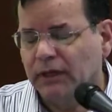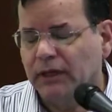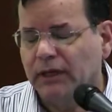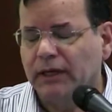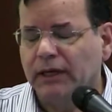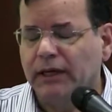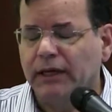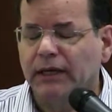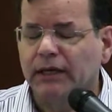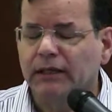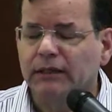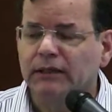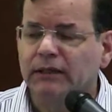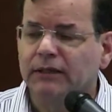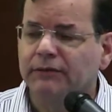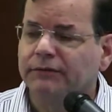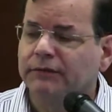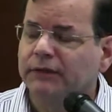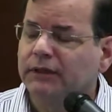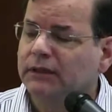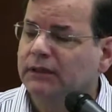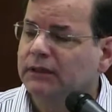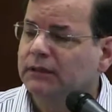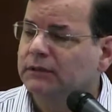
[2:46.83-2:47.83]
And
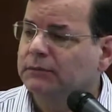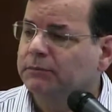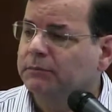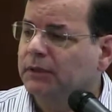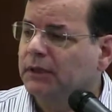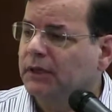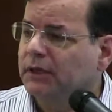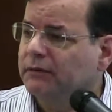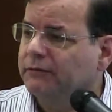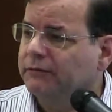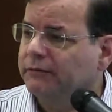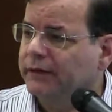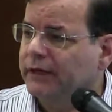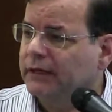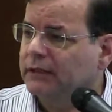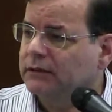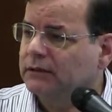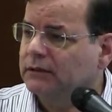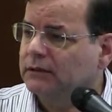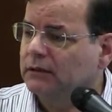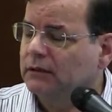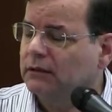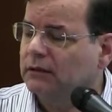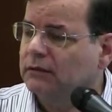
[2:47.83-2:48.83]
if these blood
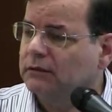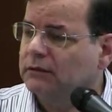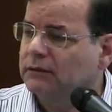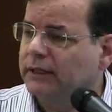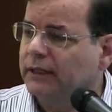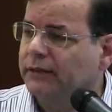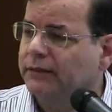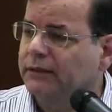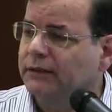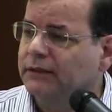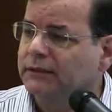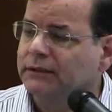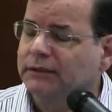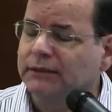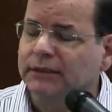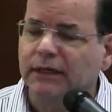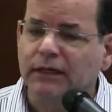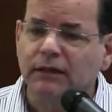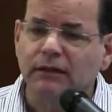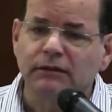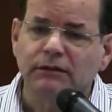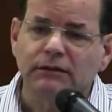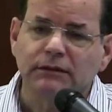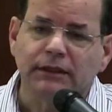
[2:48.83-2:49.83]
vessels and the
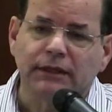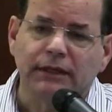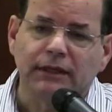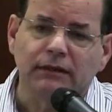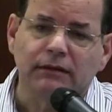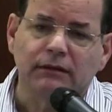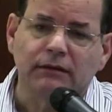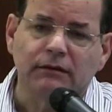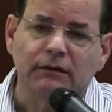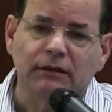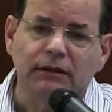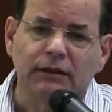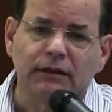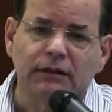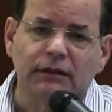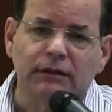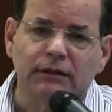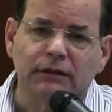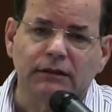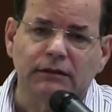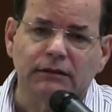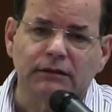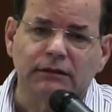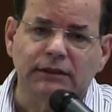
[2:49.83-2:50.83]
cells, the
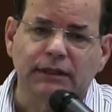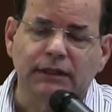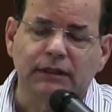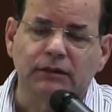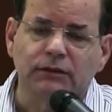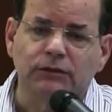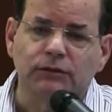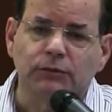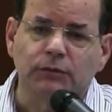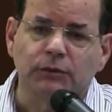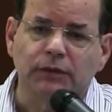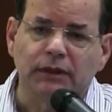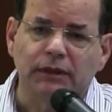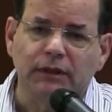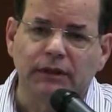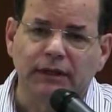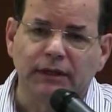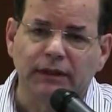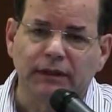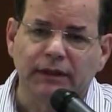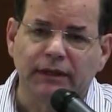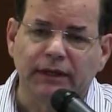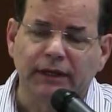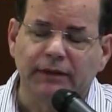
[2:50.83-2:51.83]
endothelial cells
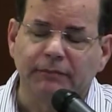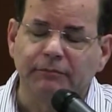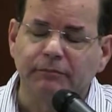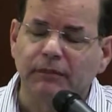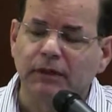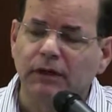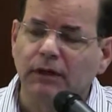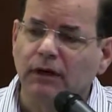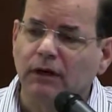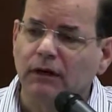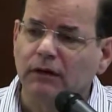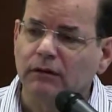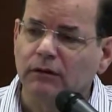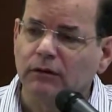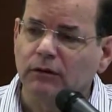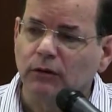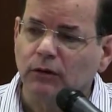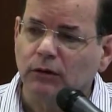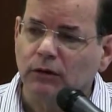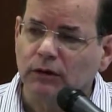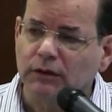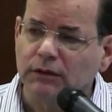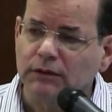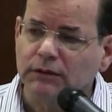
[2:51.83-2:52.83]
within them, are
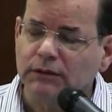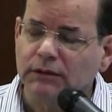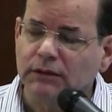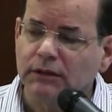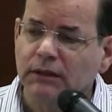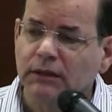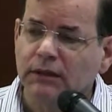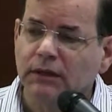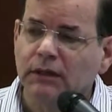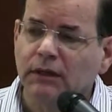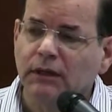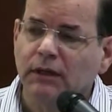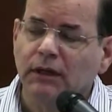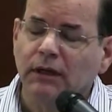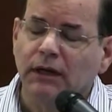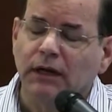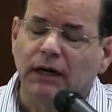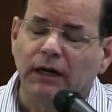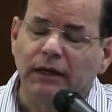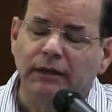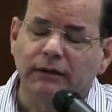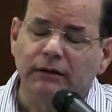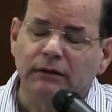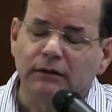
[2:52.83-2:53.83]
lost,
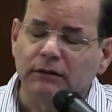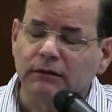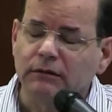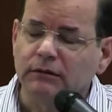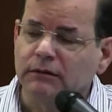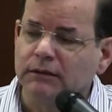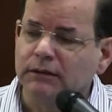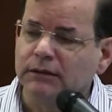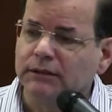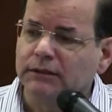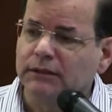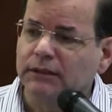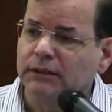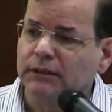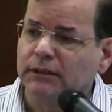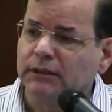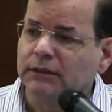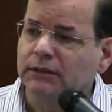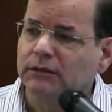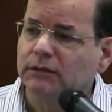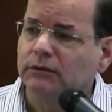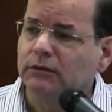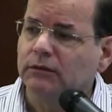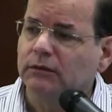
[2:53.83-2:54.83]
either to
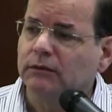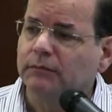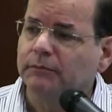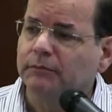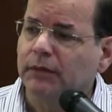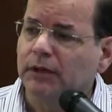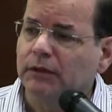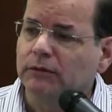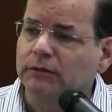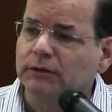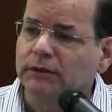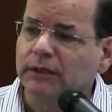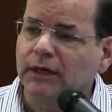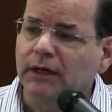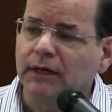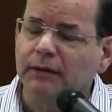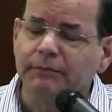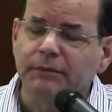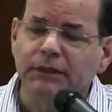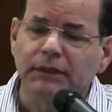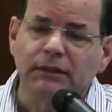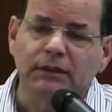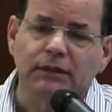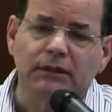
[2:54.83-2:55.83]
disease or most
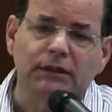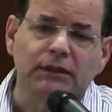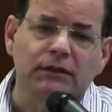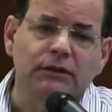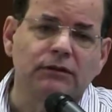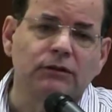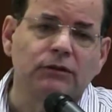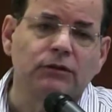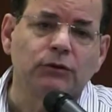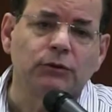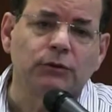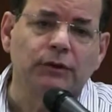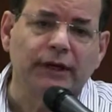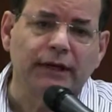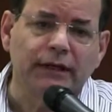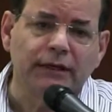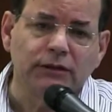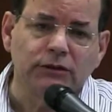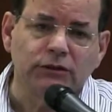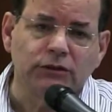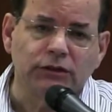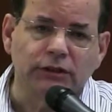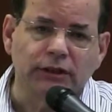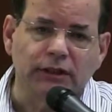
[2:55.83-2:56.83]
commonly to
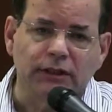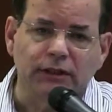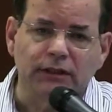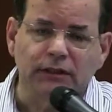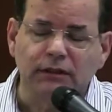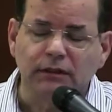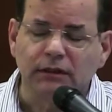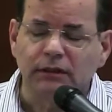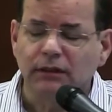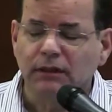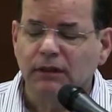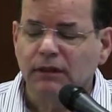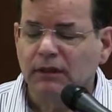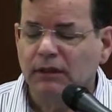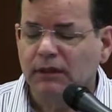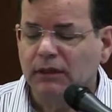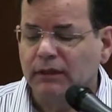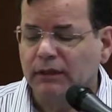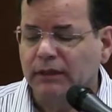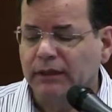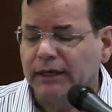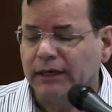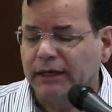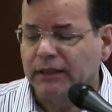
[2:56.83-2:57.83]
aging,
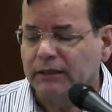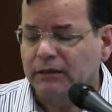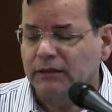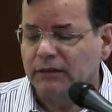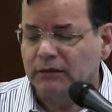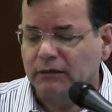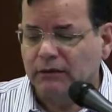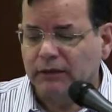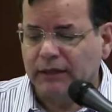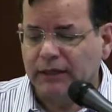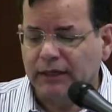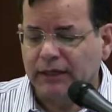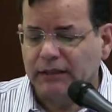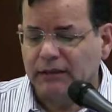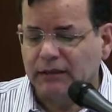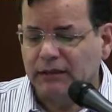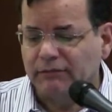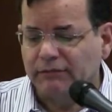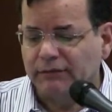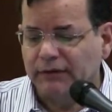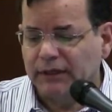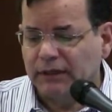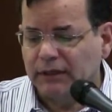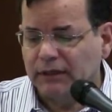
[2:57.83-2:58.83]
then you can
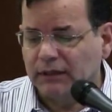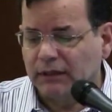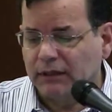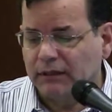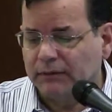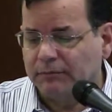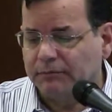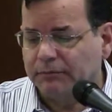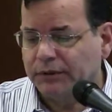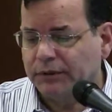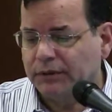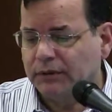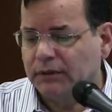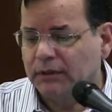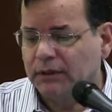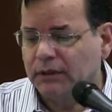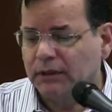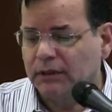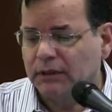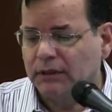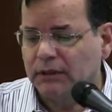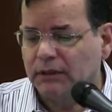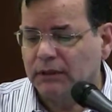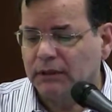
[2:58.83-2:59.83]
develop
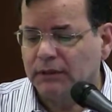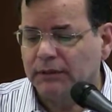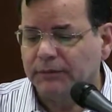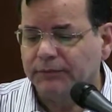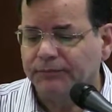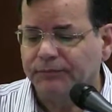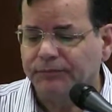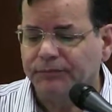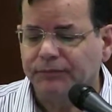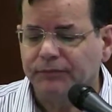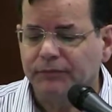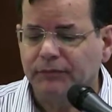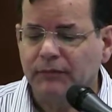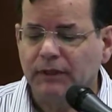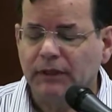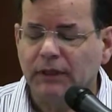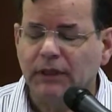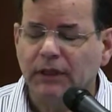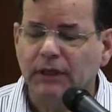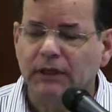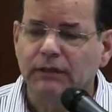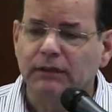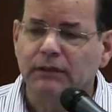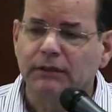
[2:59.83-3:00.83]

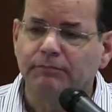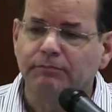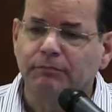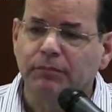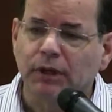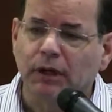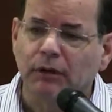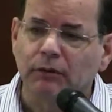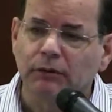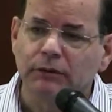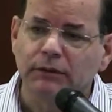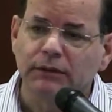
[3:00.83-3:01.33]
a bone